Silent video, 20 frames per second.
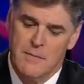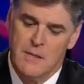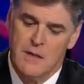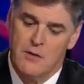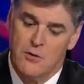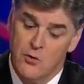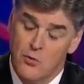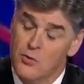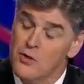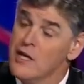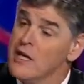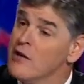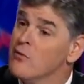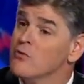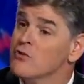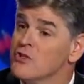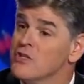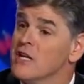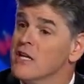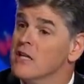Newt
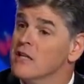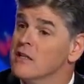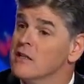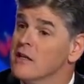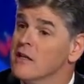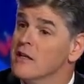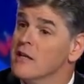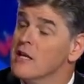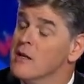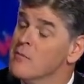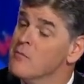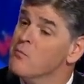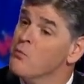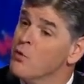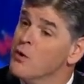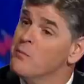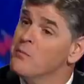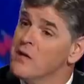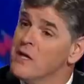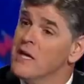Gingrich said that it
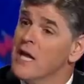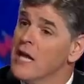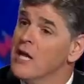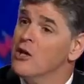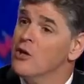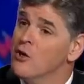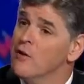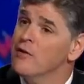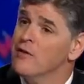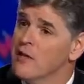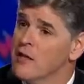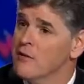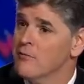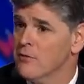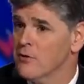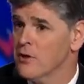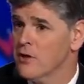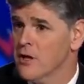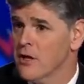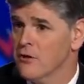would be a good thing
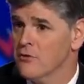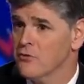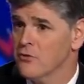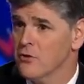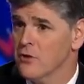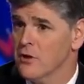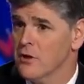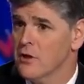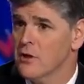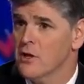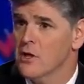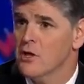for the country